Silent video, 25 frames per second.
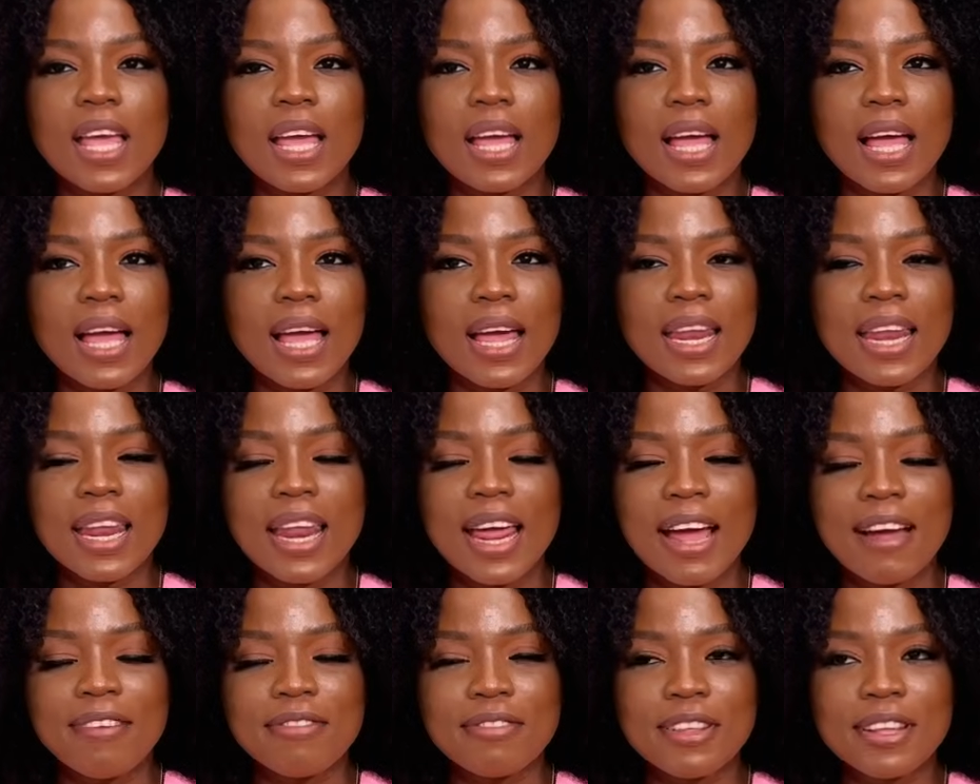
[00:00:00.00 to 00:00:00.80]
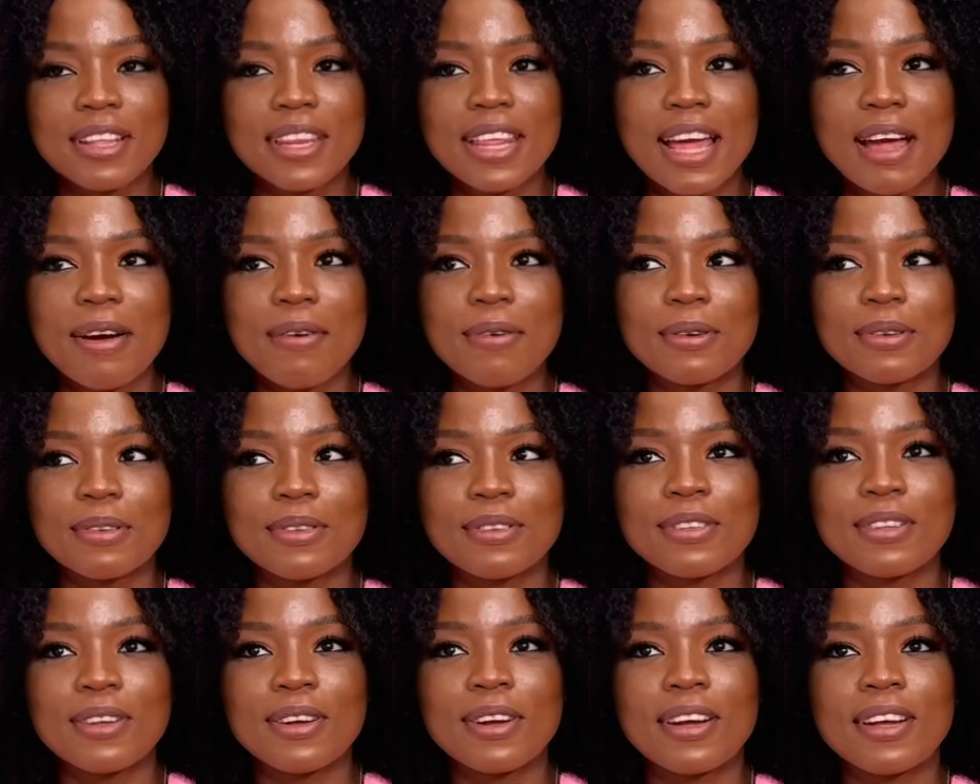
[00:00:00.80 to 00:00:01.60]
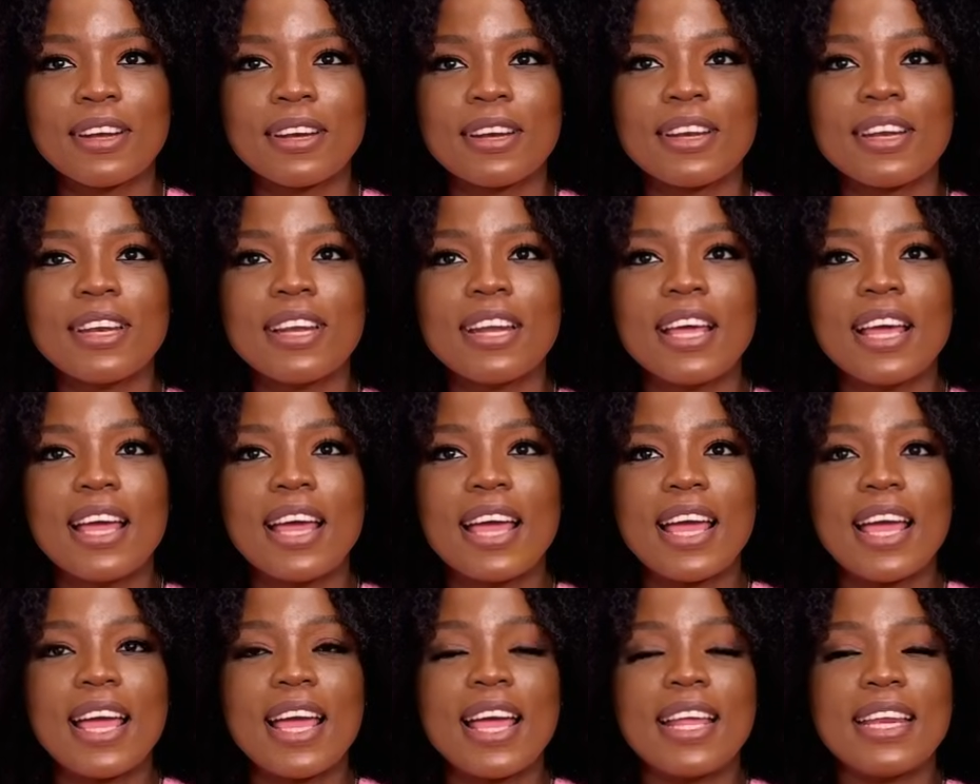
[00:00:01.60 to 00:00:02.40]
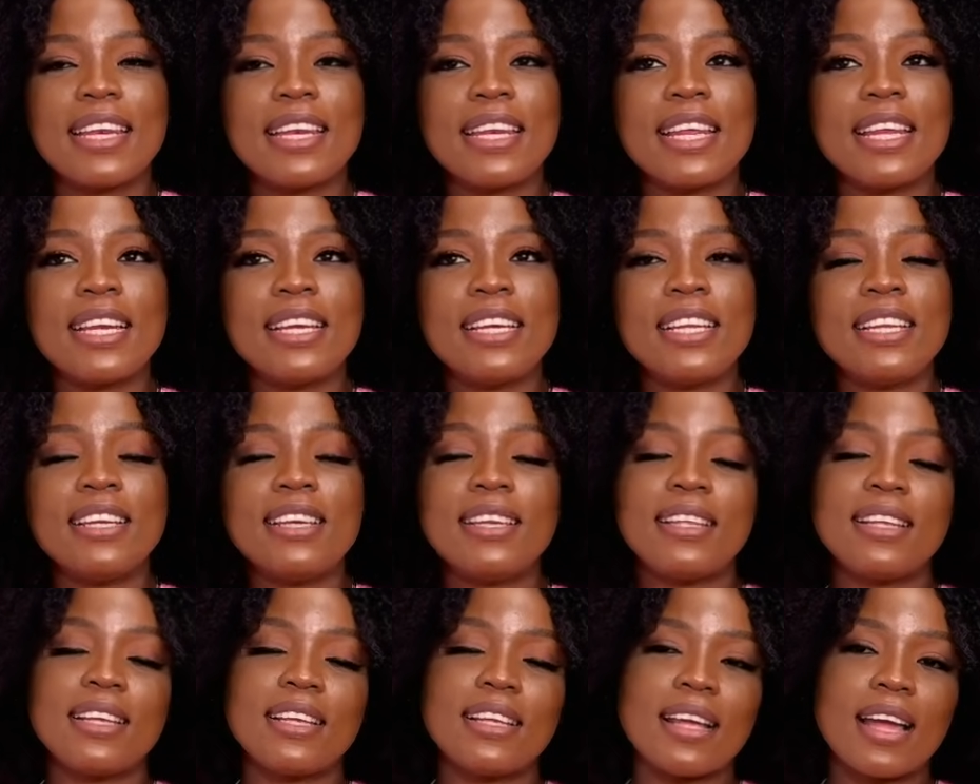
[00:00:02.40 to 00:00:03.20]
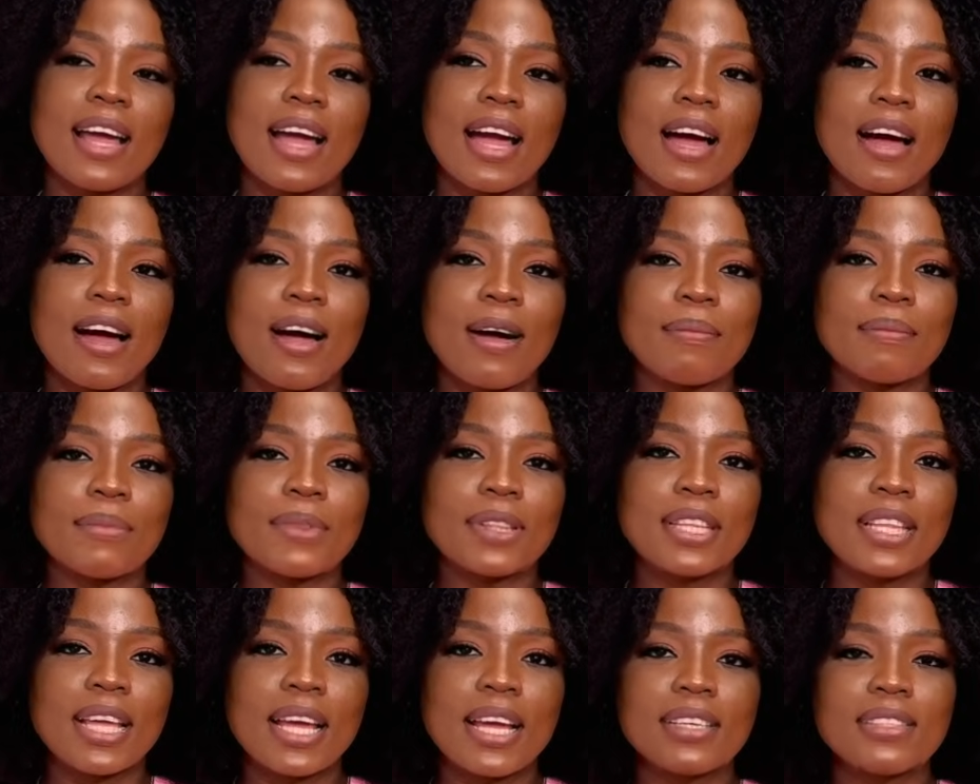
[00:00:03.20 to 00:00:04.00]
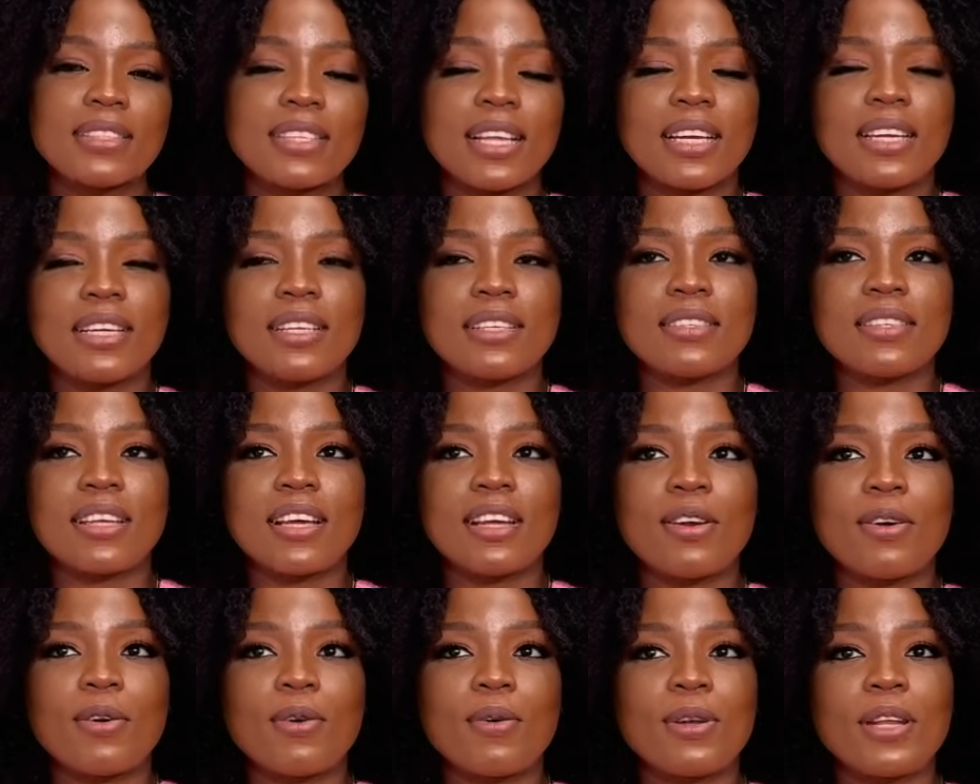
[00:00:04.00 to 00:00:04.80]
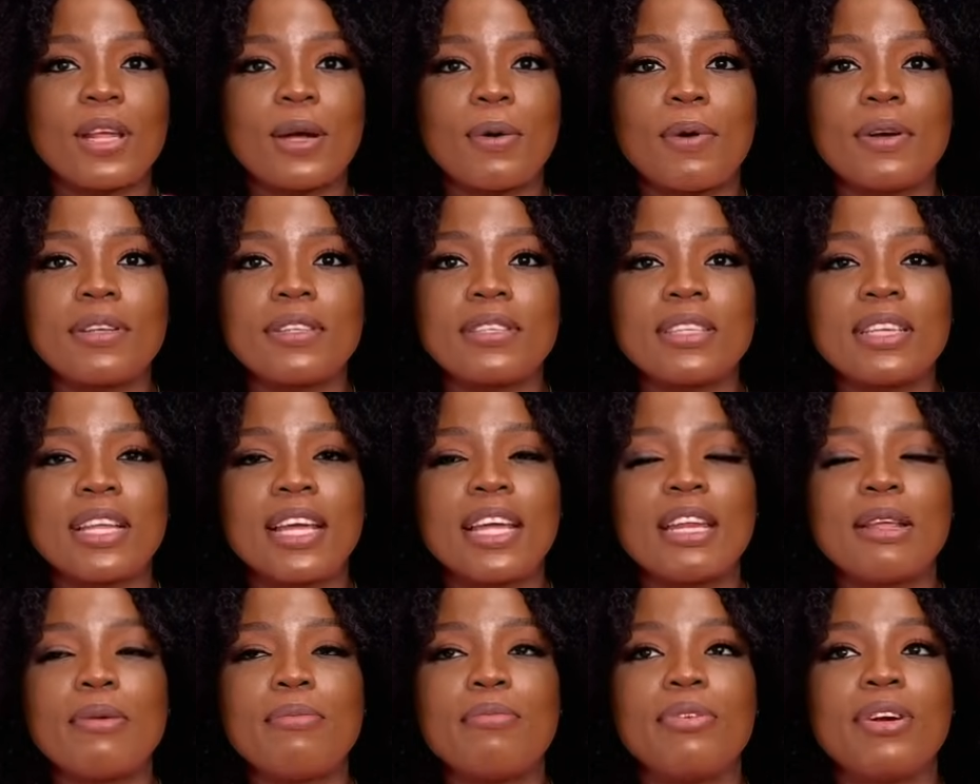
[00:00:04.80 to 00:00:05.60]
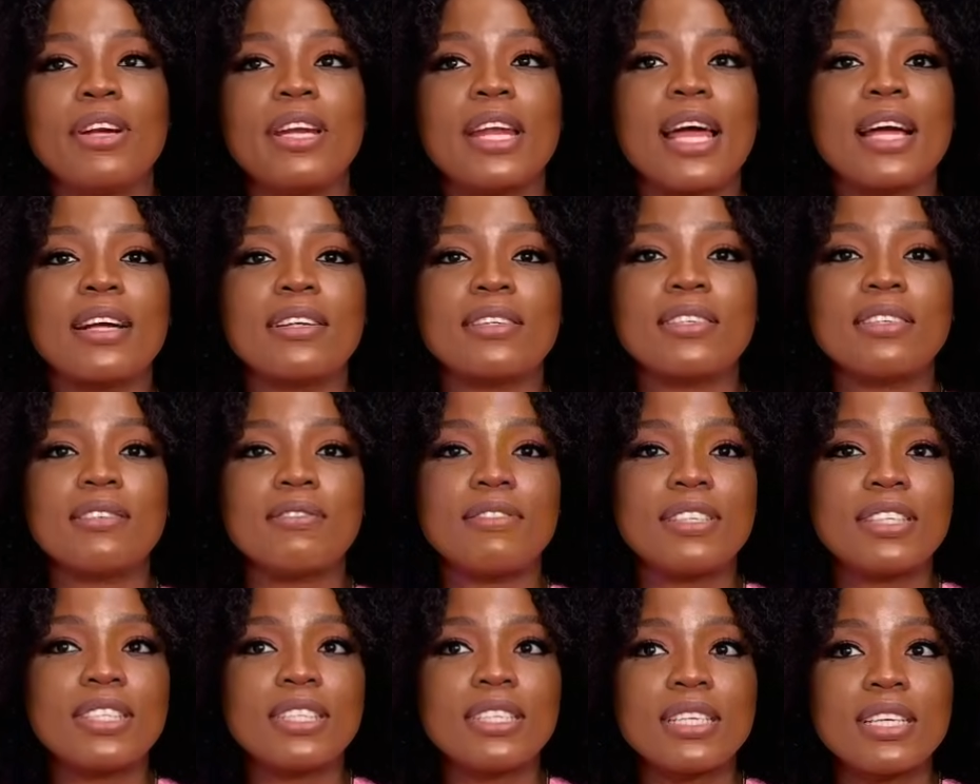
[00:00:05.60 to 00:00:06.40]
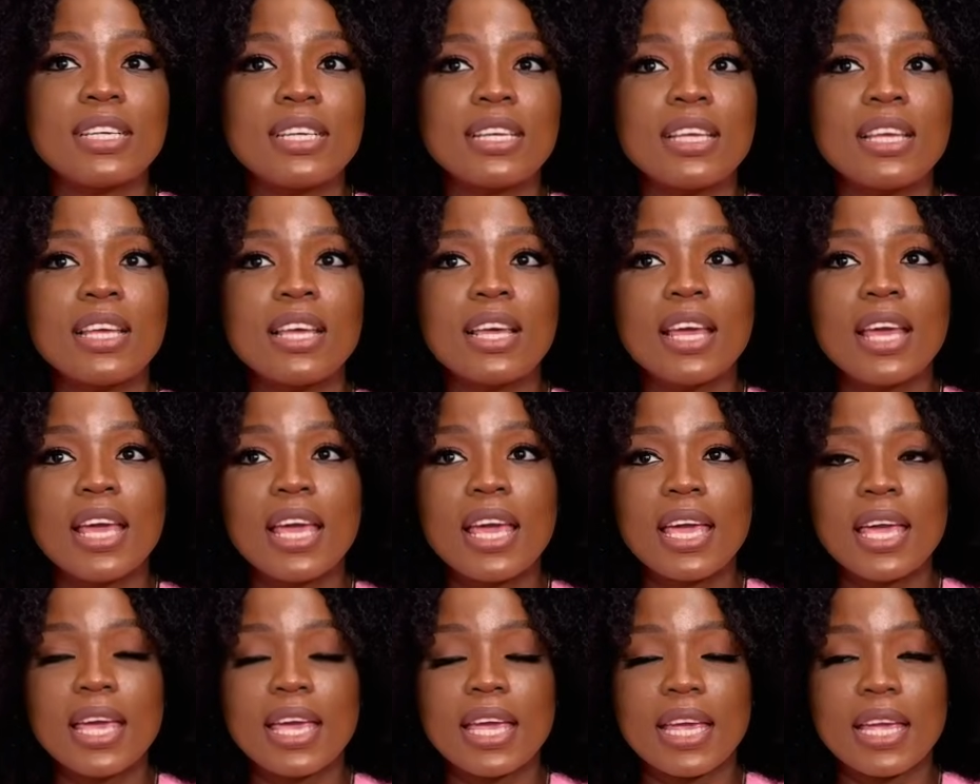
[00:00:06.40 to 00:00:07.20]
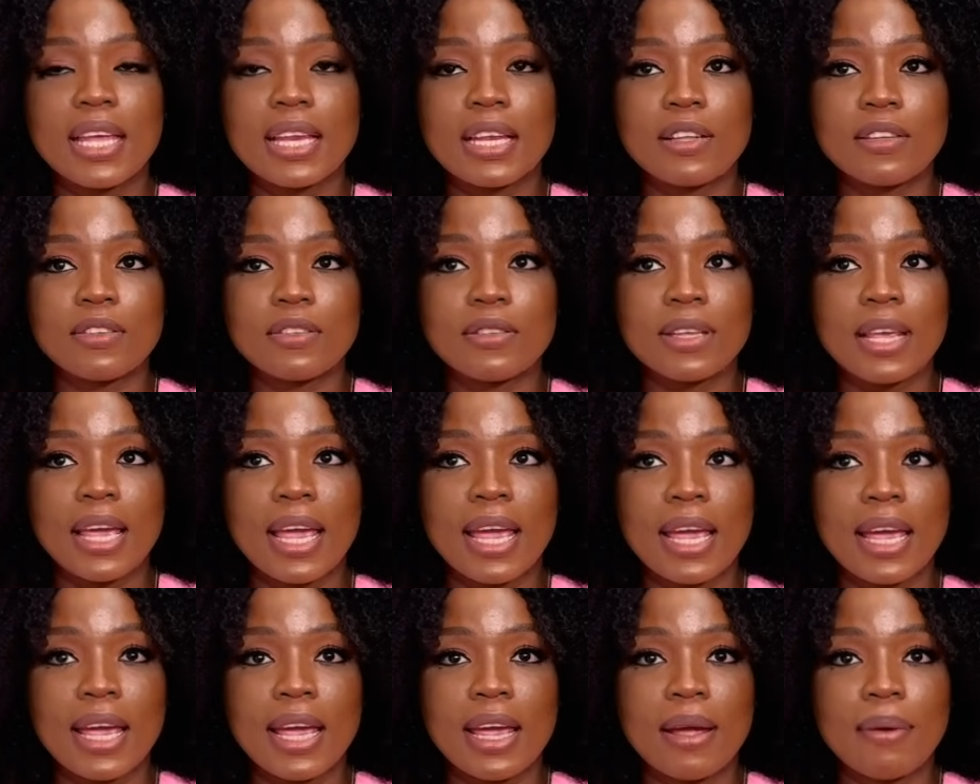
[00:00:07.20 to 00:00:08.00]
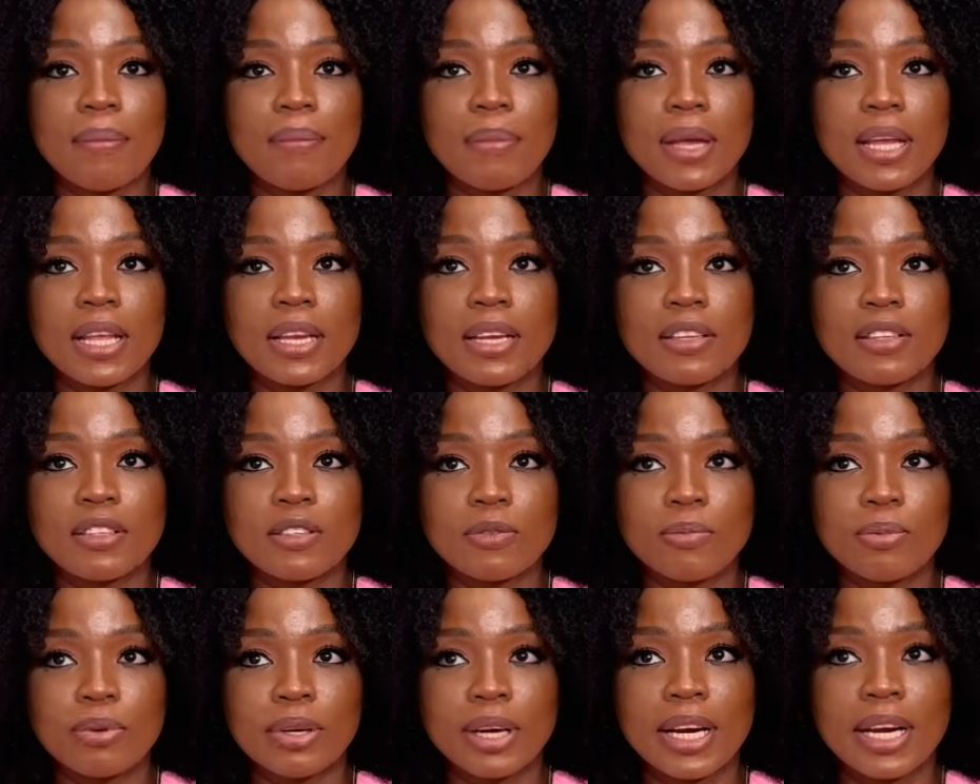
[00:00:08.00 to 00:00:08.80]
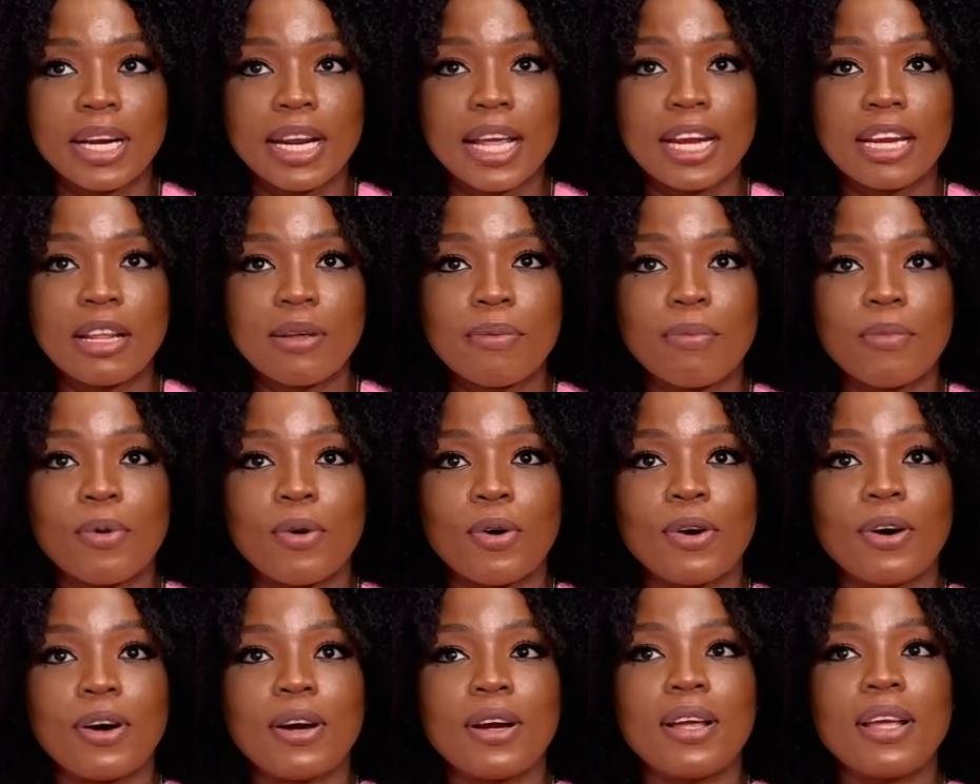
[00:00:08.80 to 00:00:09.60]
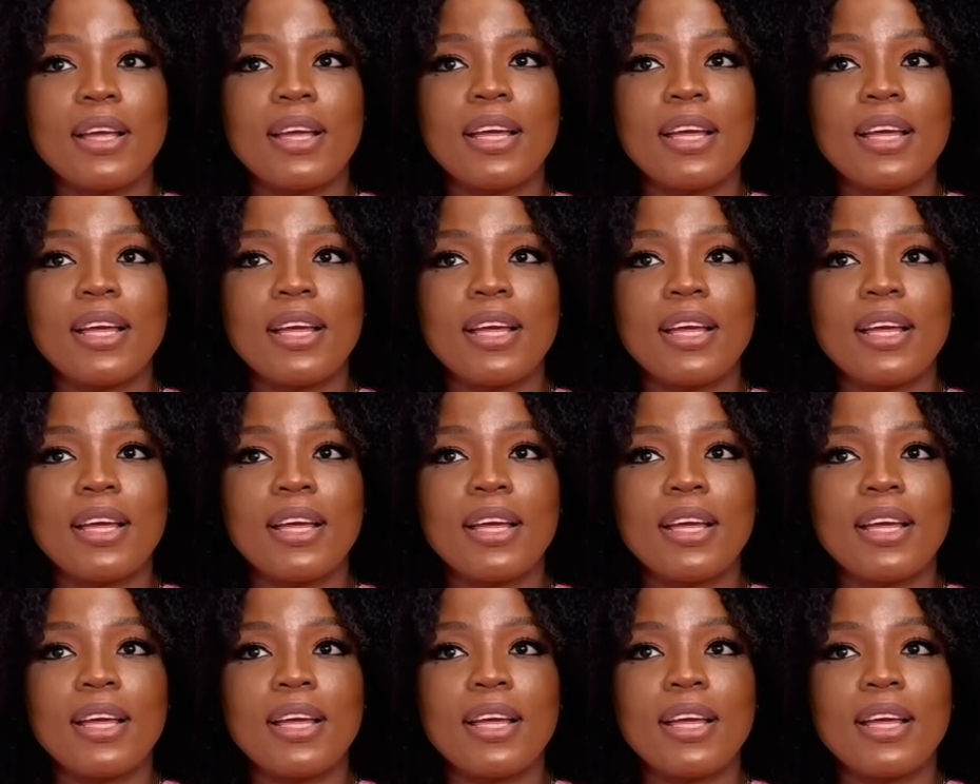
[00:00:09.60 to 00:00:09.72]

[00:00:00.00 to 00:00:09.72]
And after that was done, they did the test, and they said, oh, there wasn't any brain activity in his brain anymore.